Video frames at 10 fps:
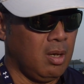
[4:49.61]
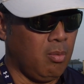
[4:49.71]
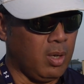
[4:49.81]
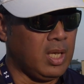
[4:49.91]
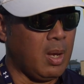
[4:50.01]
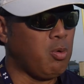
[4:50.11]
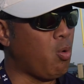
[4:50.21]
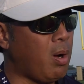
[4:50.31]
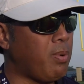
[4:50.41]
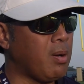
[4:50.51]
One game we
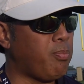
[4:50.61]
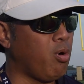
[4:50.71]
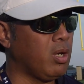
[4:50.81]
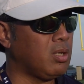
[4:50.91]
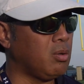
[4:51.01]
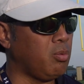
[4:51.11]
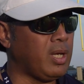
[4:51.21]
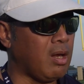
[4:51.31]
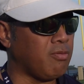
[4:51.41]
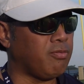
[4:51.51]
won by a point. We
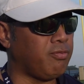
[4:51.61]
got